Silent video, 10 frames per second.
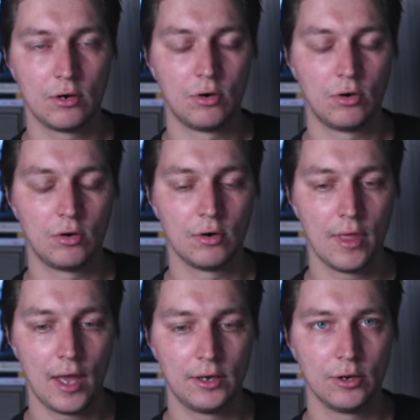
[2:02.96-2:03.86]
or
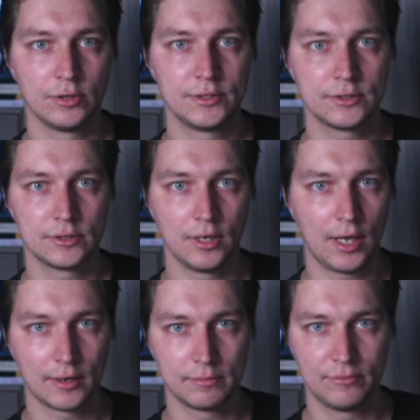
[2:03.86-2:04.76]
they are not
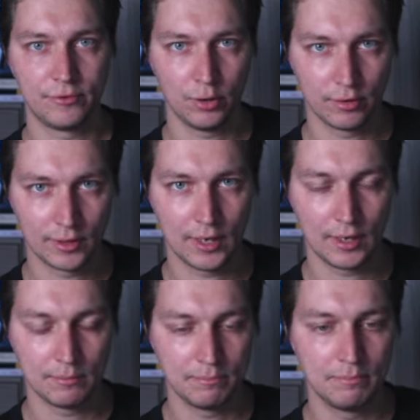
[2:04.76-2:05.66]
like following
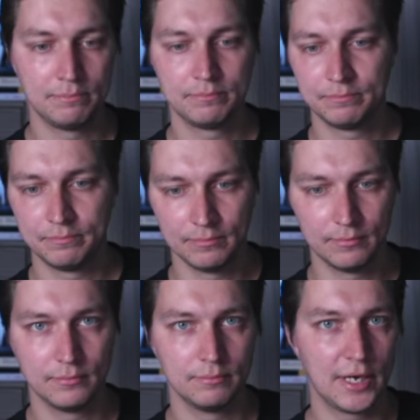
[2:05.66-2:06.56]
the
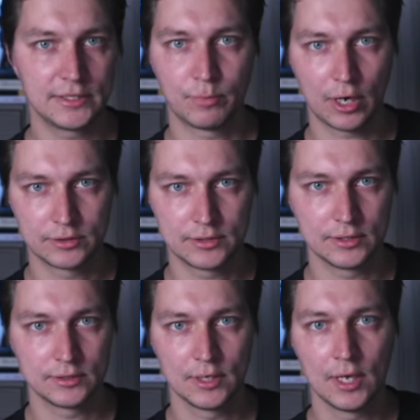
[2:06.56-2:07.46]
best
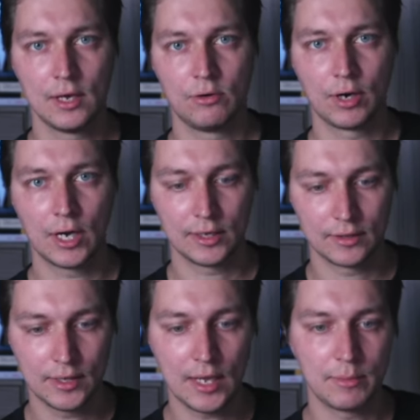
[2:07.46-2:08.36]
practices regarding
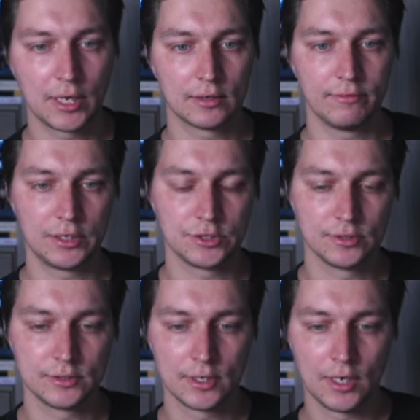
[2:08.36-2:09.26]
the naming
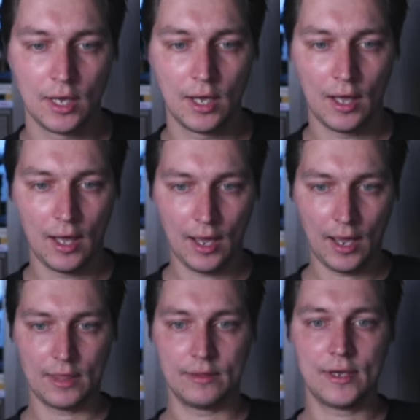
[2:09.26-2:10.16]
conventions.
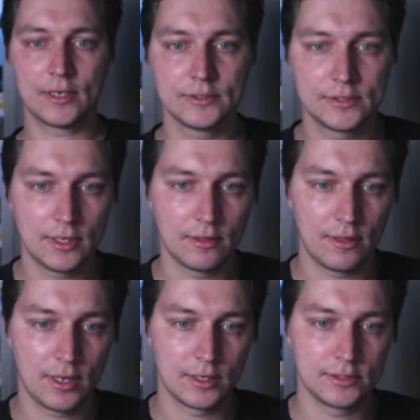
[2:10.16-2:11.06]
And the second
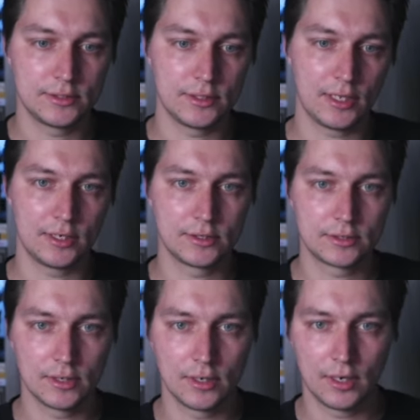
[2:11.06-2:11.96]
thing is that
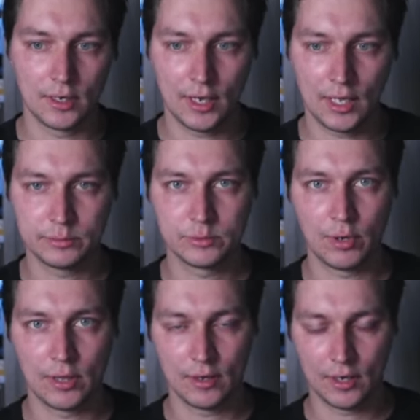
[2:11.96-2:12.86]
it helps with